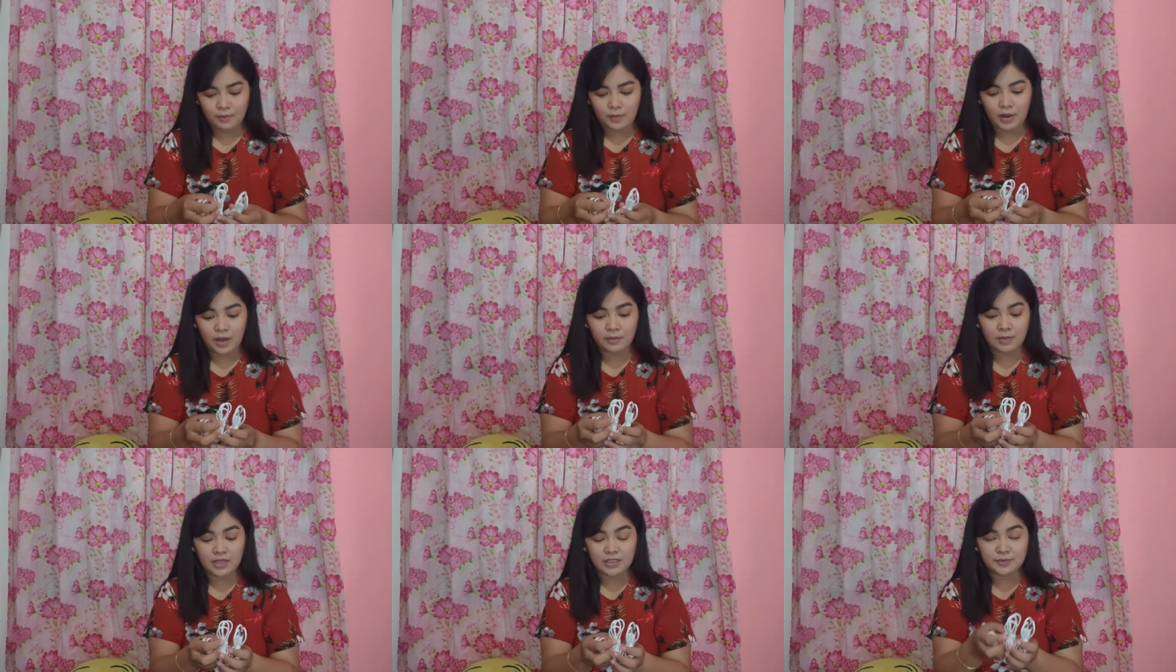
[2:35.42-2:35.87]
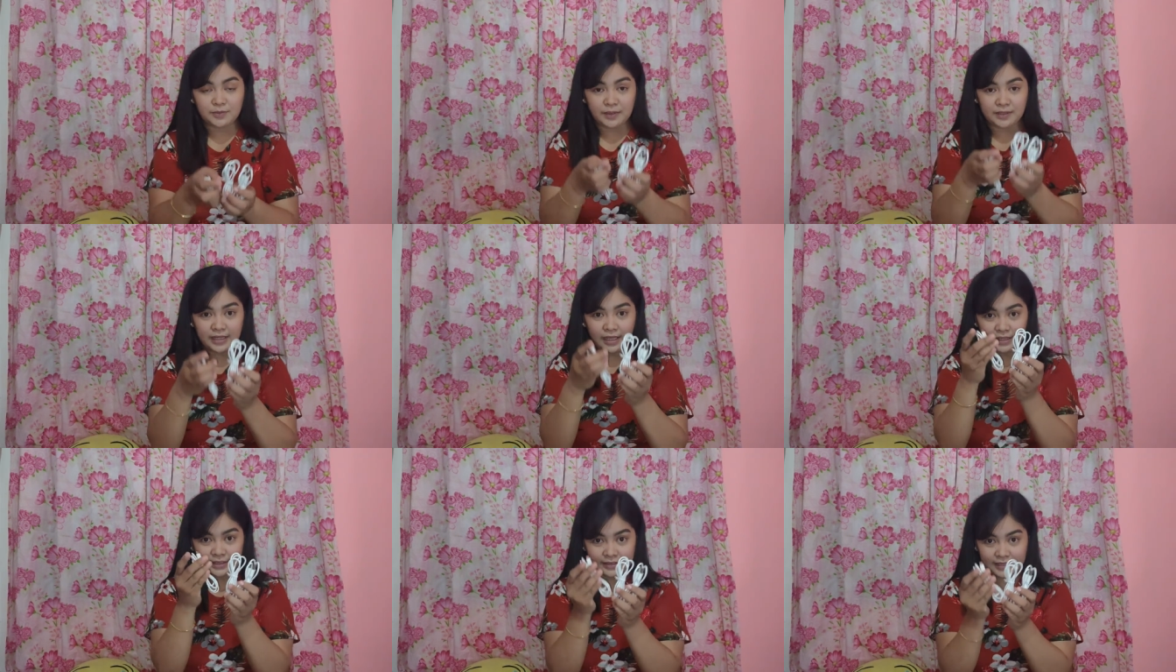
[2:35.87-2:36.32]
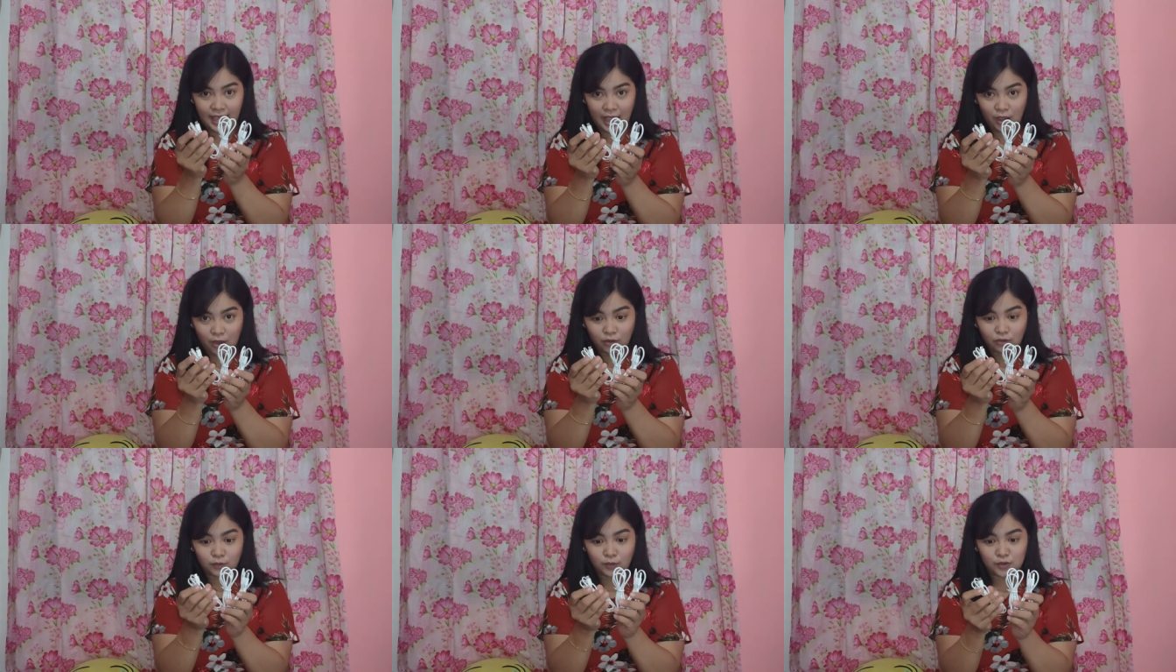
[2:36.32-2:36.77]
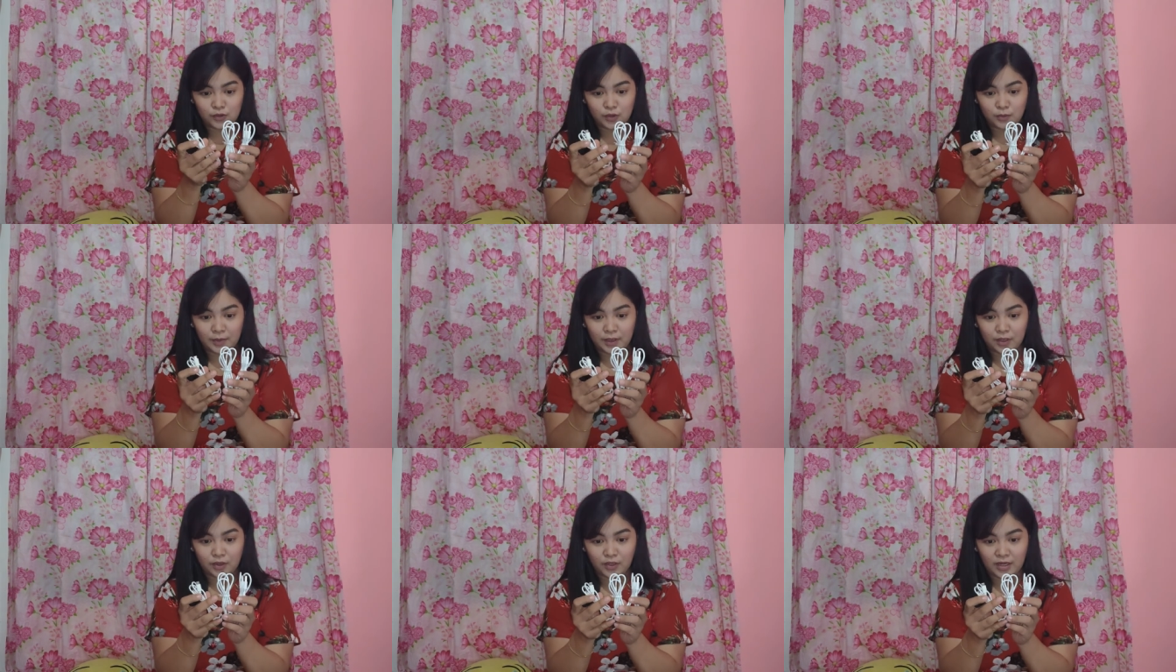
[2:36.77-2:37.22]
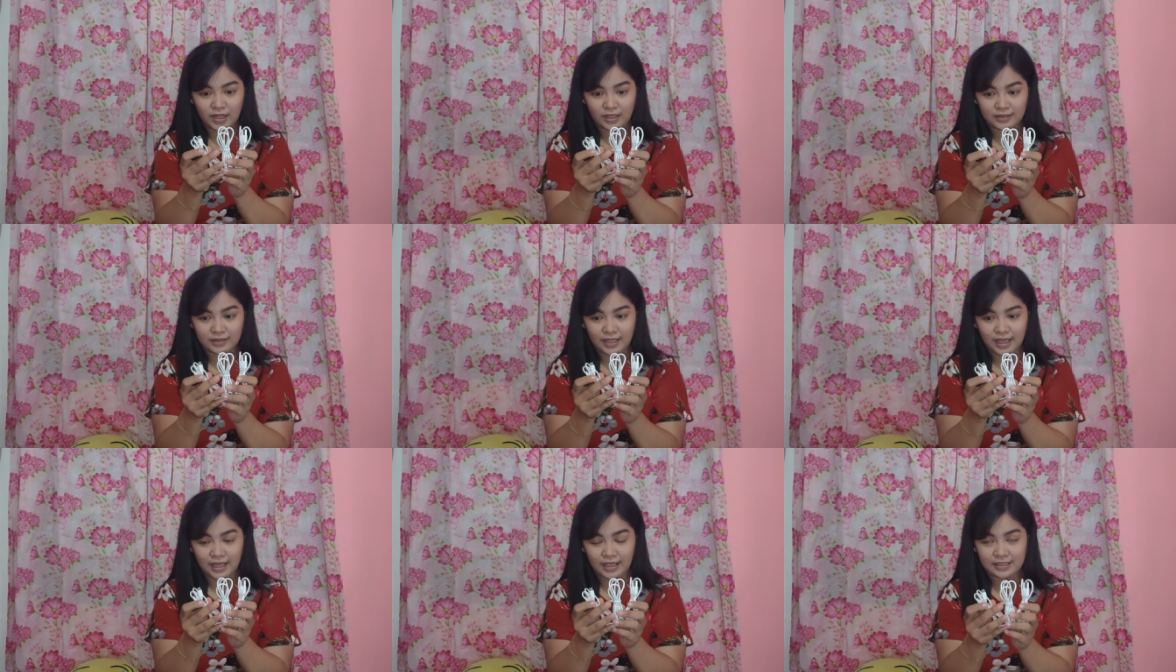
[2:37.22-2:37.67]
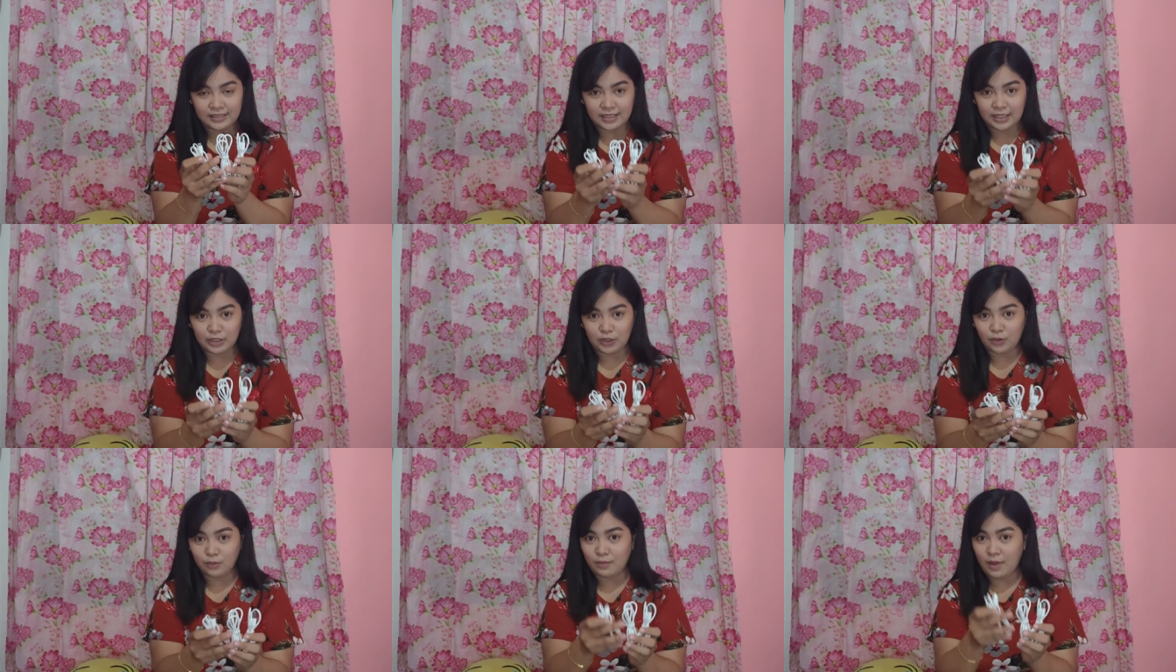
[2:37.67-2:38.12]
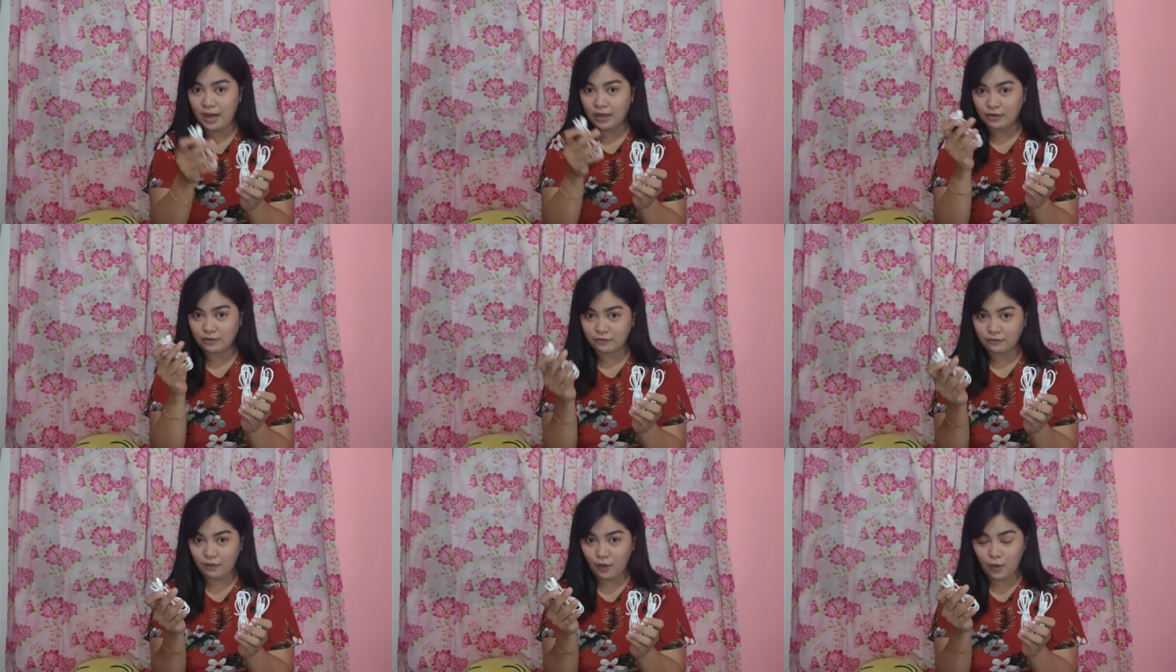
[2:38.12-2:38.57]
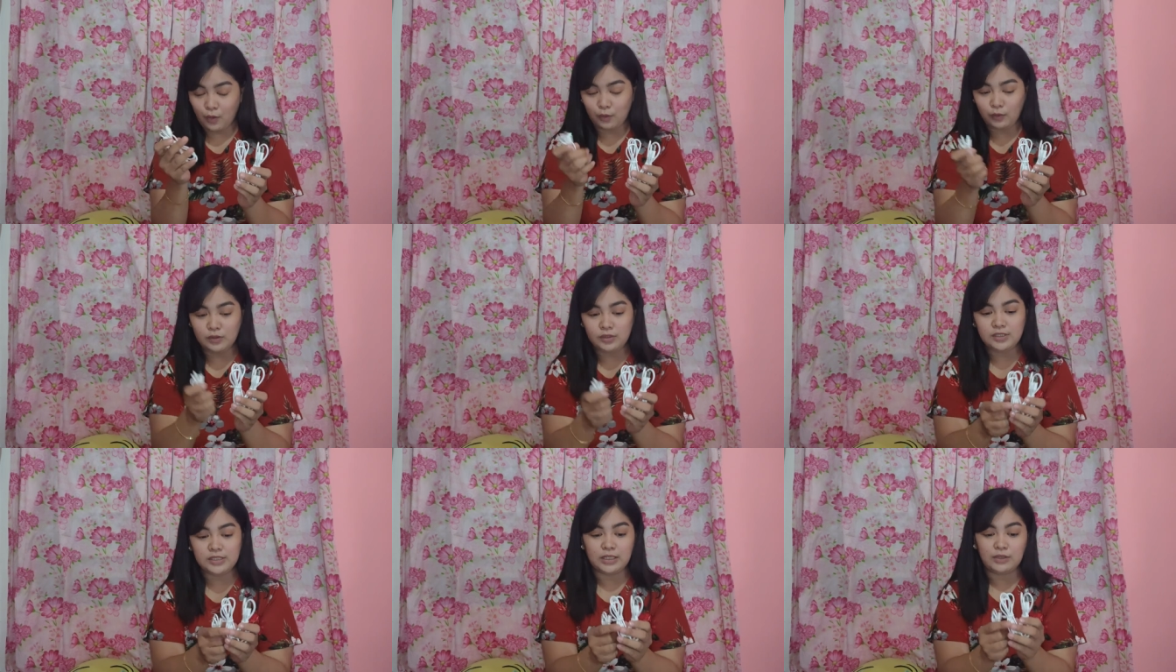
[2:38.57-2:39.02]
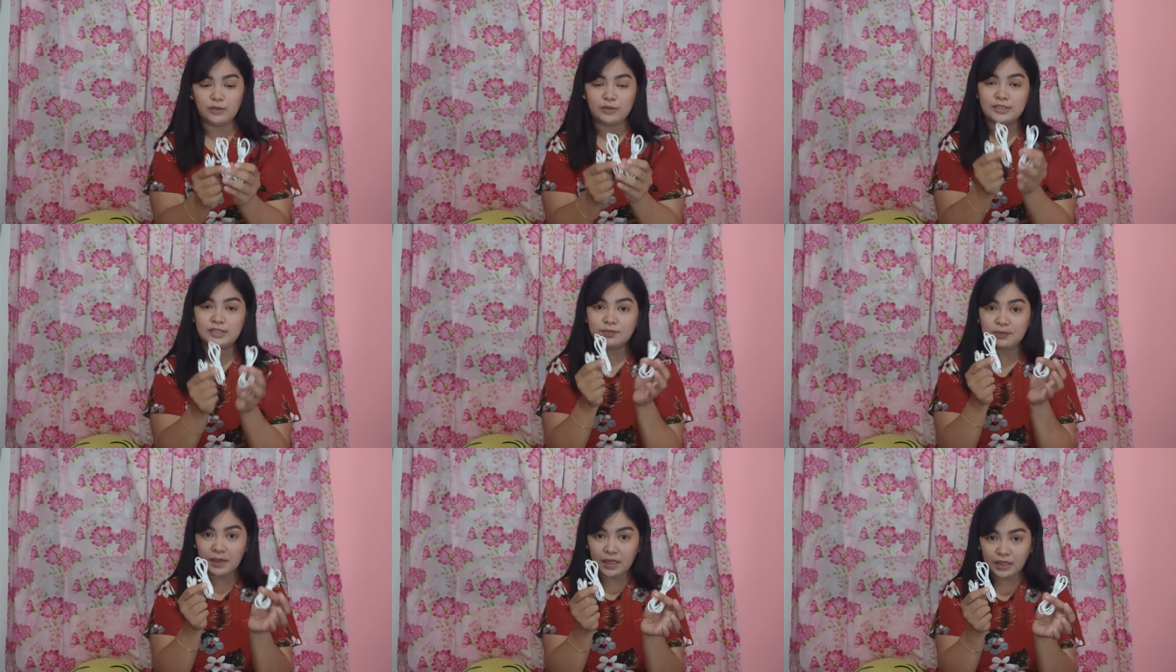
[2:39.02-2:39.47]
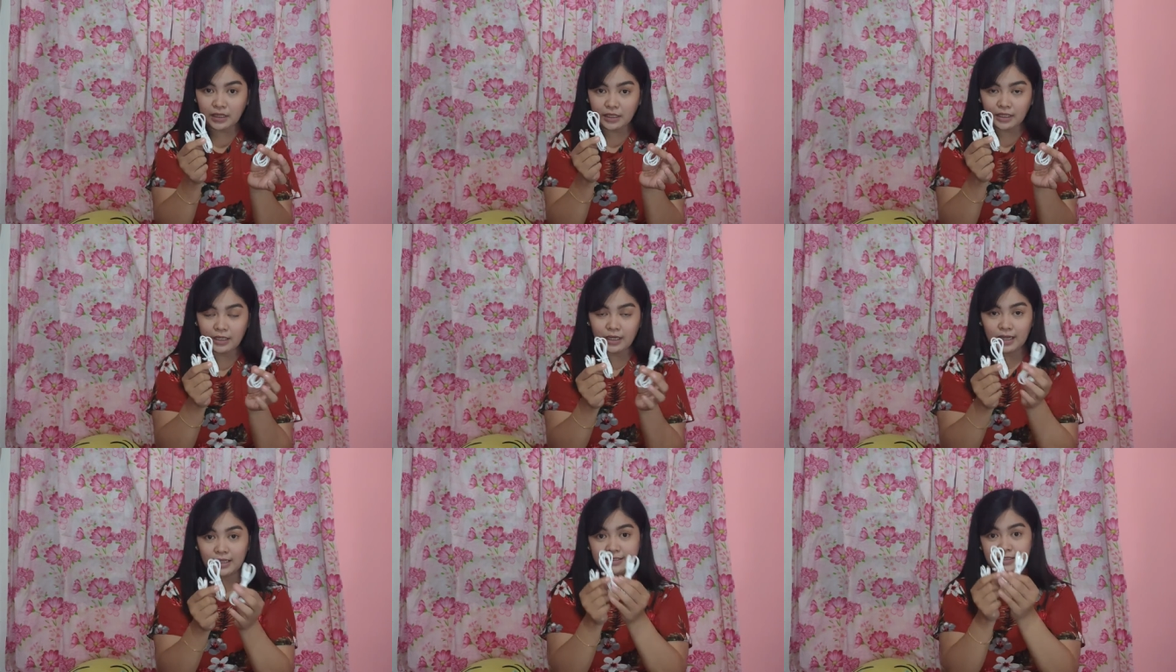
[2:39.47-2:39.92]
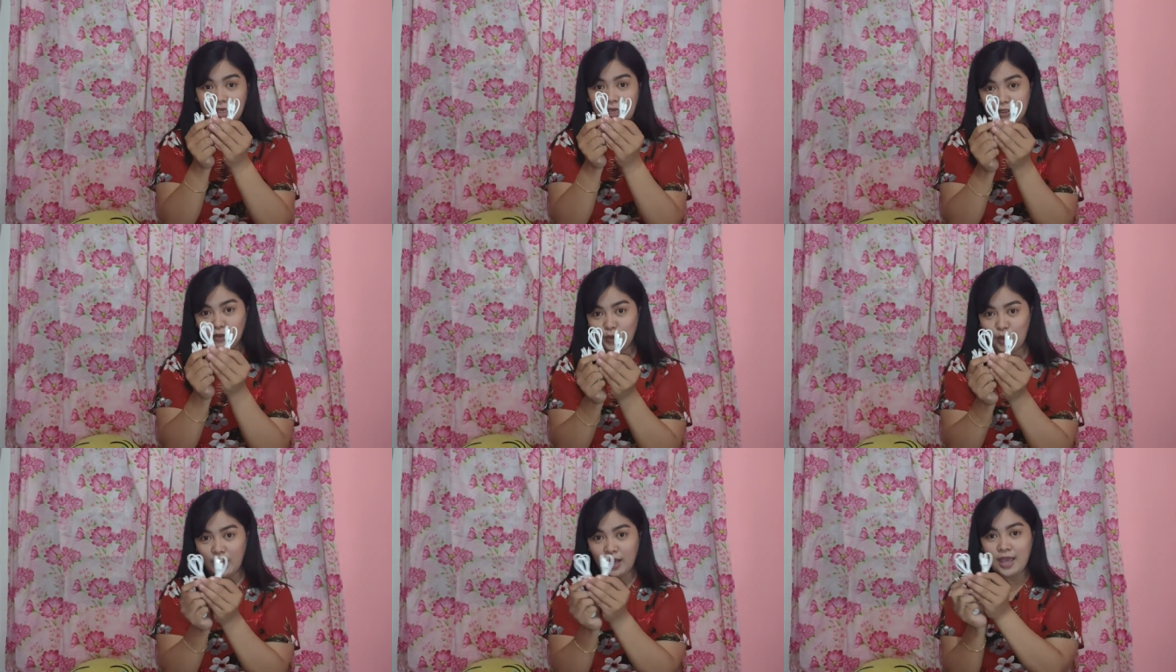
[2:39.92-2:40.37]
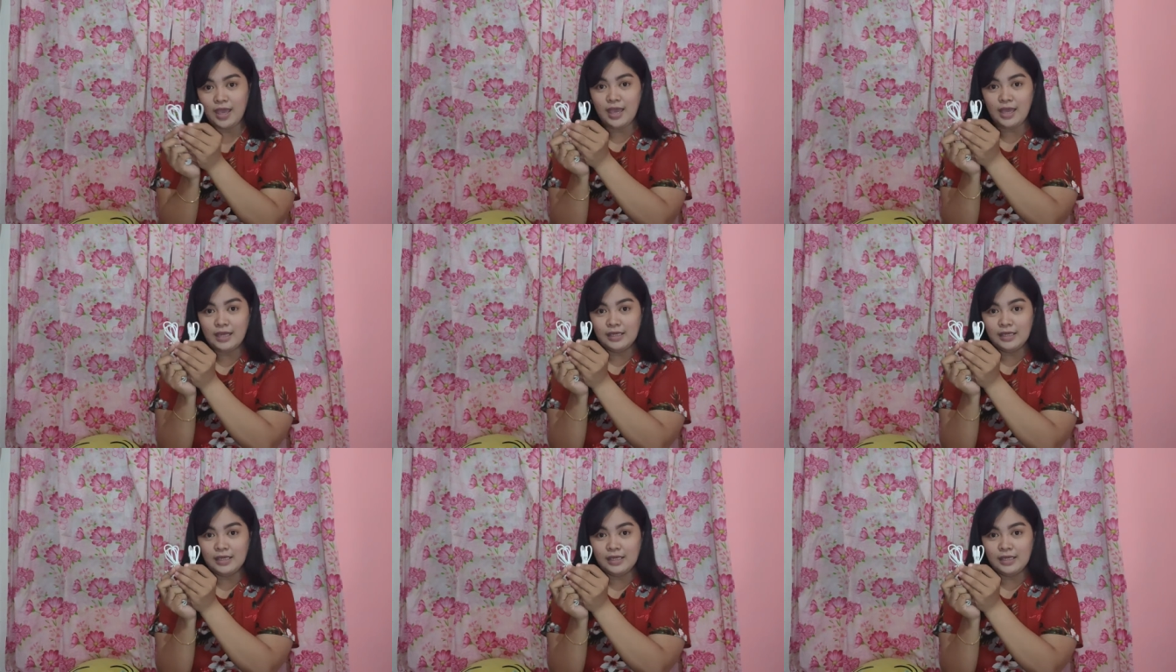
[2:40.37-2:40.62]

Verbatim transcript: Para ma-split ang sound which will be connected sa itong microphone, sa itong speaker, and sa itong